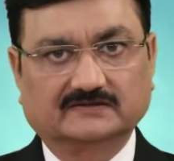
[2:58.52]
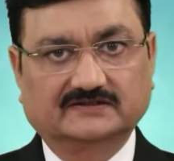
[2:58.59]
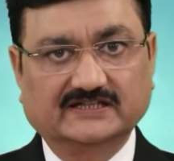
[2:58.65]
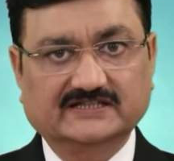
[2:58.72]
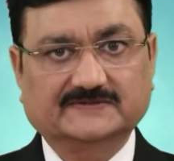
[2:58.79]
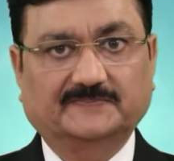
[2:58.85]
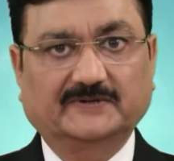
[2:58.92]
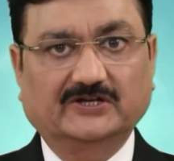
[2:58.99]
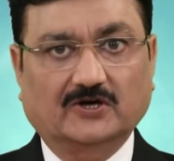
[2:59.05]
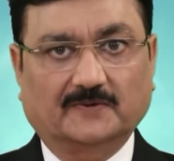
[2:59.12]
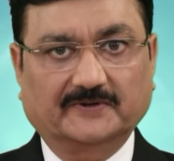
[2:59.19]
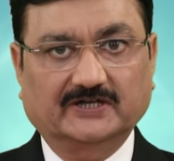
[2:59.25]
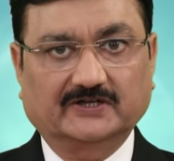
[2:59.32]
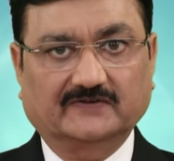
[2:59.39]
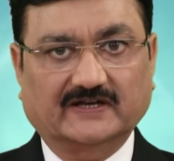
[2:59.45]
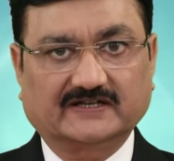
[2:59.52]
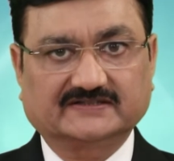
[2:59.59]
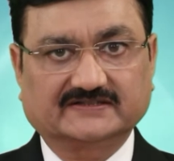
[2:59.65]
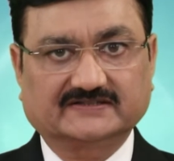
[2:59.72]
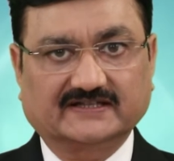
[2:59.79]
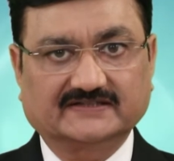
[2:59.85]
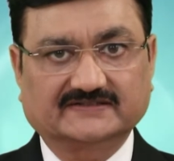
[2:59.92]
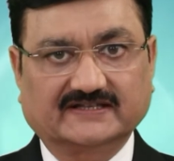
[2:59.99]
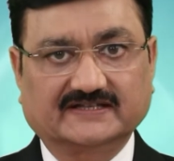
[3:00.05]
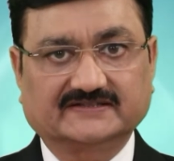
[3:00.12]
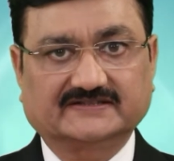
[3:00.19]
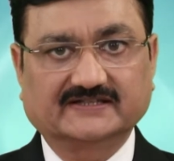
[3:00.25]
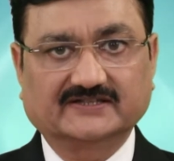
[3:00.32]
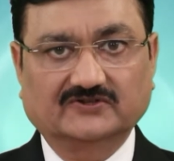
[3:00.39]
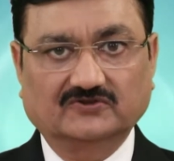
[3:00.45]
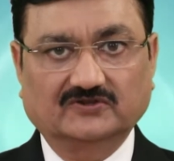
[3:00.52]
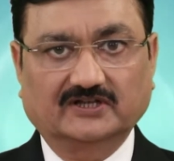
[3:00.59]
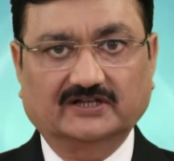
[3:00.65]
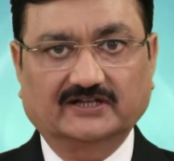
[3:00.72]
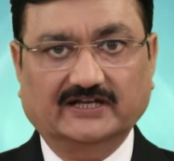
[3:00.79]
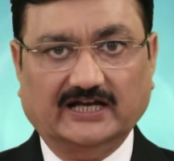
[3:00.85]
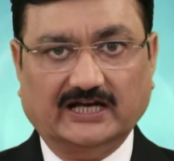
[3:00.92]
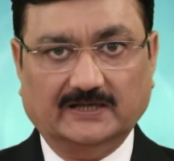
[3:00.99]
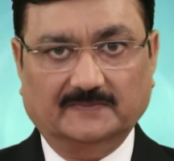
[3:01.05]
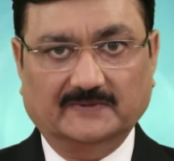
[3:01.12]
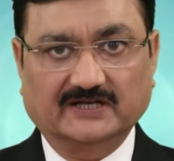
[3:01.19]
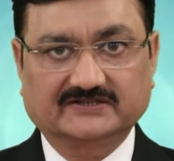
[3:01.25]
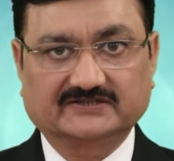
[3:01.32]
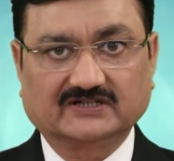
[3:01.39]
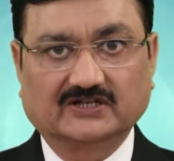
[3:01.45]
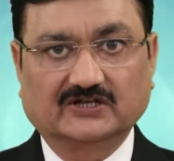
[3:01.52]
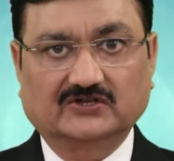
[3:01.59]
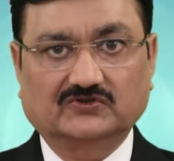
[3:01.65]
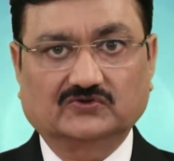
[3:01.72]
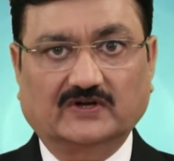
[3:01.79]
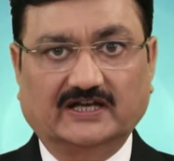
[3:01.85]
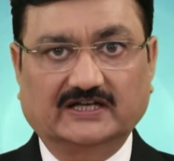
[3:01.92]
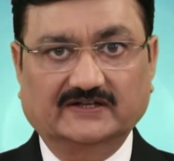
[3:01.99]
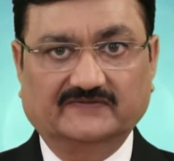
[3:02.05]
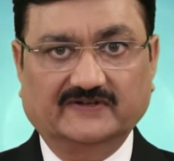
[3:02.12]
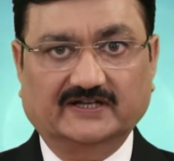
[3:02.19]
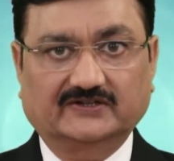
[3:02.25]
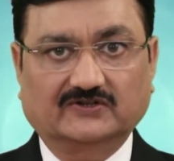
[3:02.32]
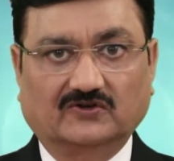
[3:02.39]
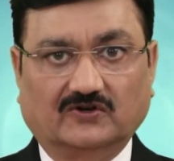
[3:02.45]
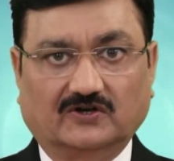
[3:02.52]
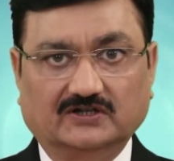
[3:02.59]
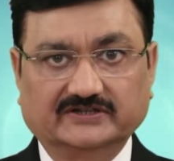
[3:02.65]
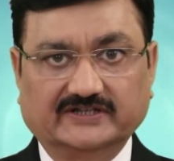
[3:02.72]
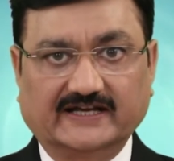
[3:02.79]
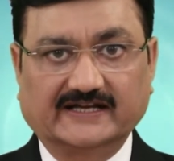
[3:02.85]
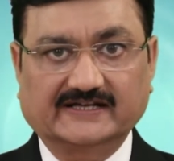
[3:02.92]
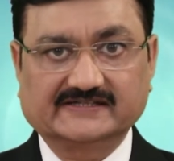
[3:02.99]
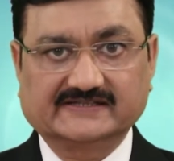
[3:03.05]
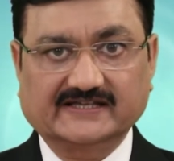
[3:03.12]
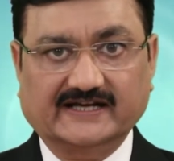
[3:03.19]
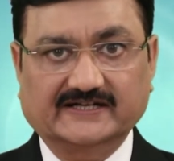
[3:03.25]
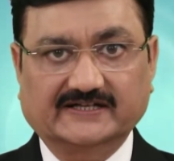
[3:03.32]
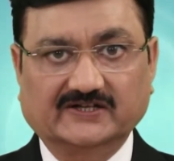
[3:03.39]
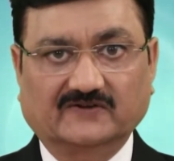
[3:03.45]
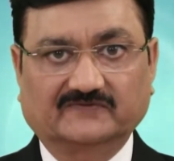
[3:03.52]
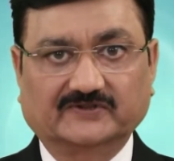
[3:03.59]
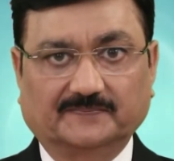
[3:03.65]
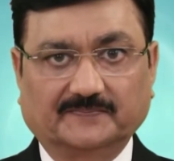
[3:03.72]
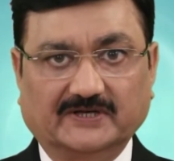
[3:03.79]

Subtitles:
This pre-operative exercise has singularly helped us to alleviate all the anxiety of the